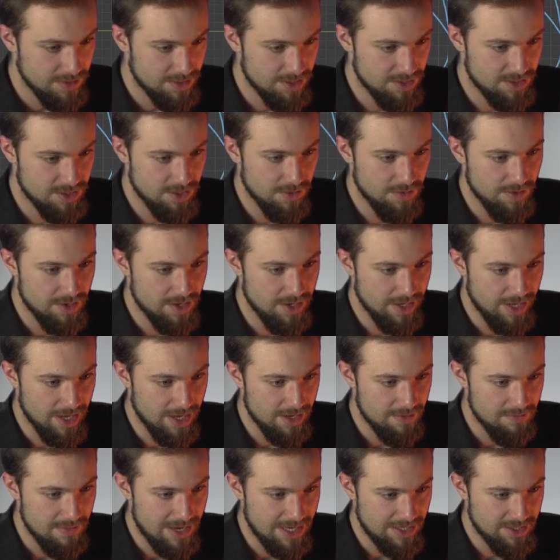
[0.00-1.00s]
just so it
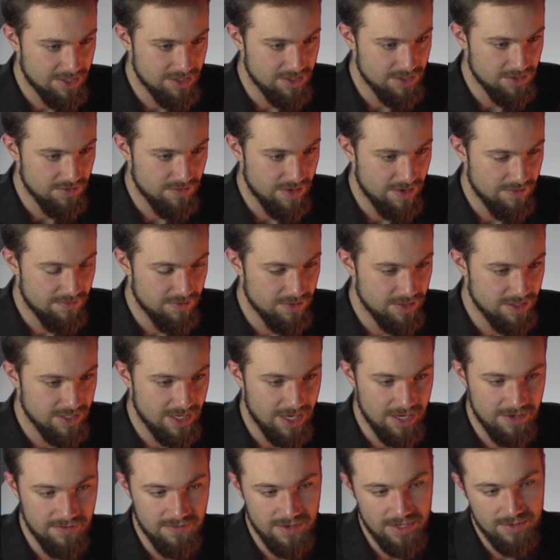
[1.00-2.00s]
again matches the reference,
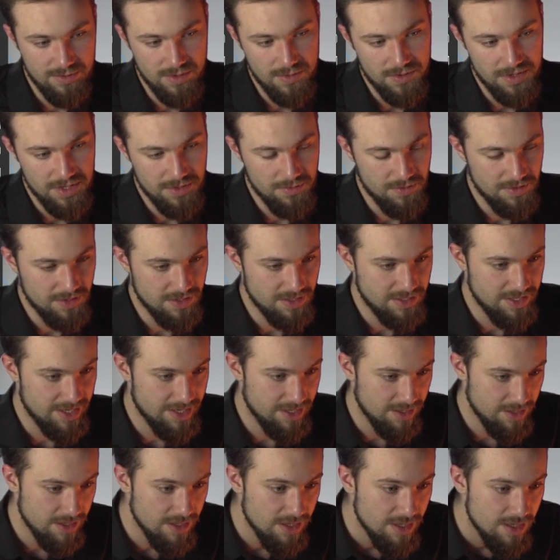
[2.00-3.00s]
kind of like what we did with the
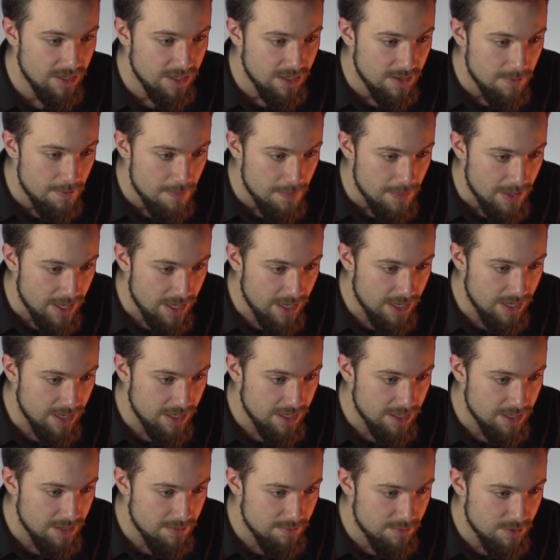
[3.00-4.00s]
tail,
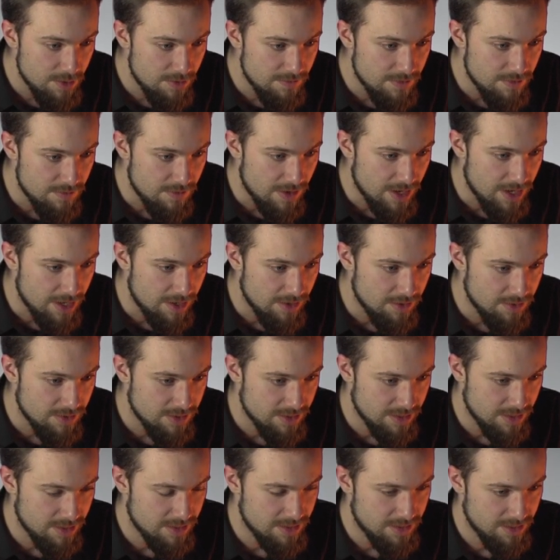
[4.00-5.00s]
and move
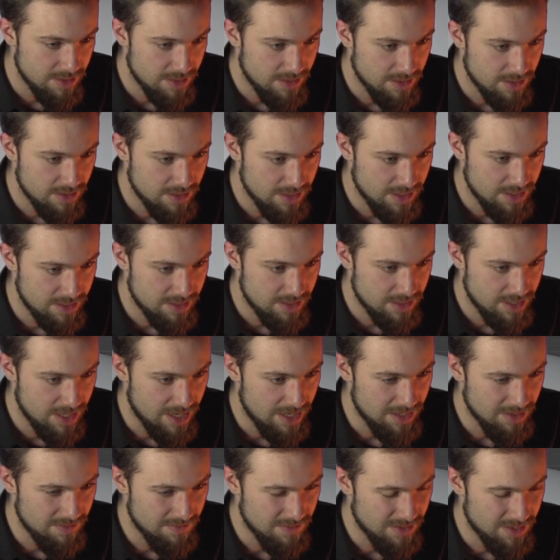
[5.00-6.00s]
around until it's
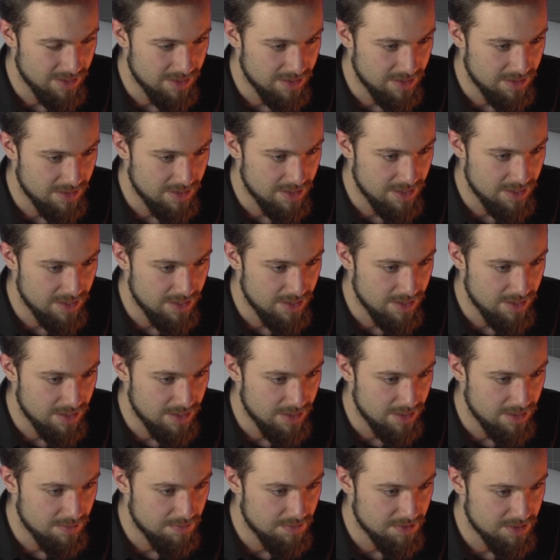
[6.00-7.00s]
kind of in
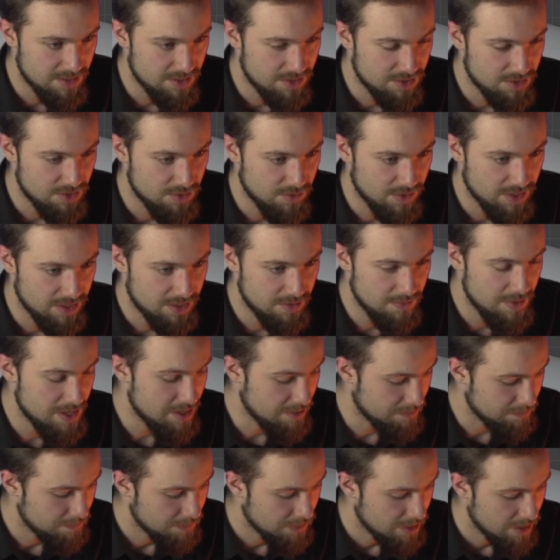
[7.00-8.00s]
the position you want it to be
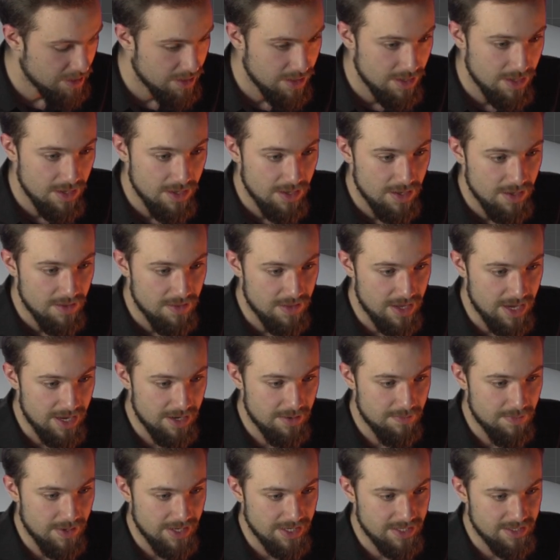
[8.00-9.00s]
in.
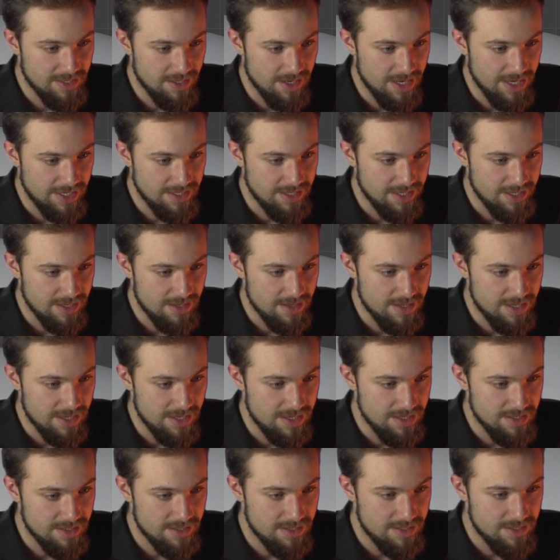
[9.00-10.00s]
Then by selecting
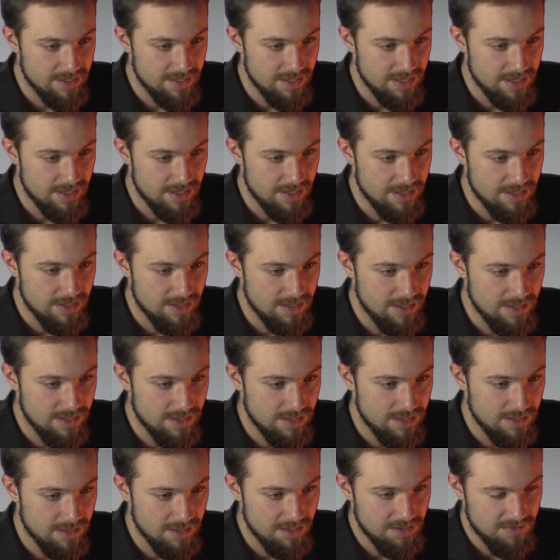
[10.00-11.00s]
these 4
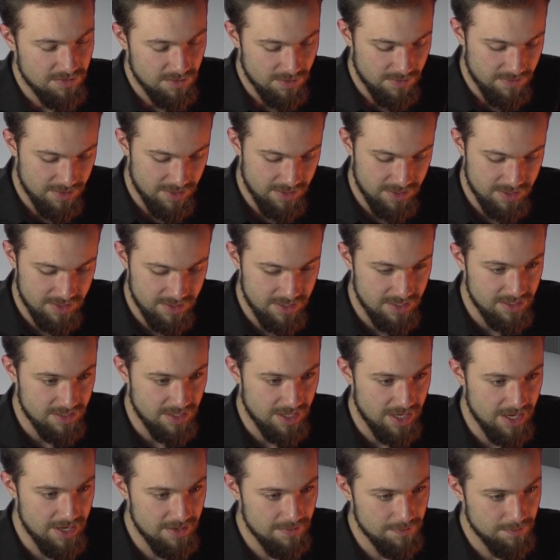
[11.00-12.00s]
vertices
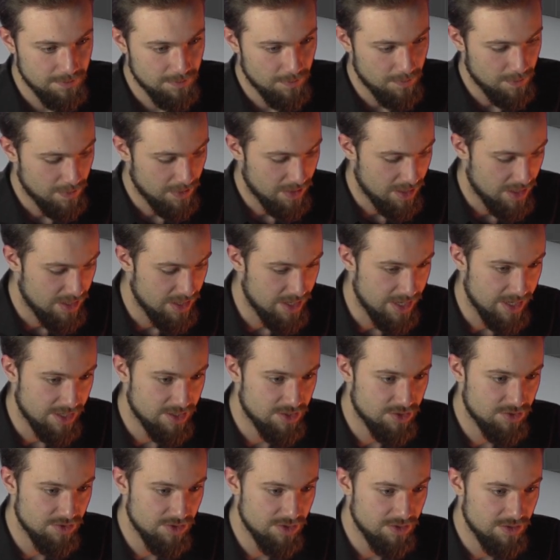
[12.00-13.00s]
again, hit
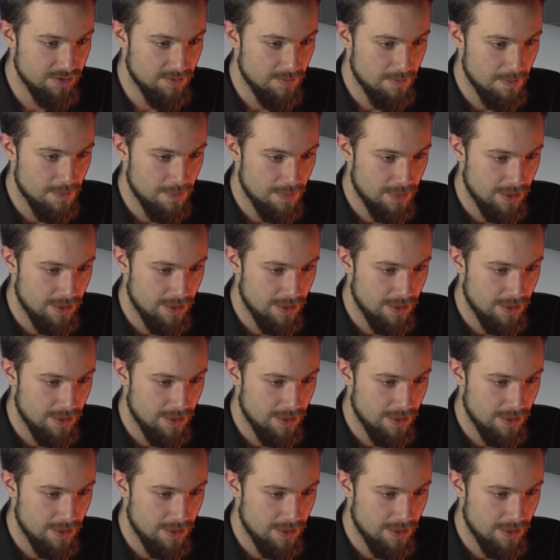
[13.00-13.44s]
extrude,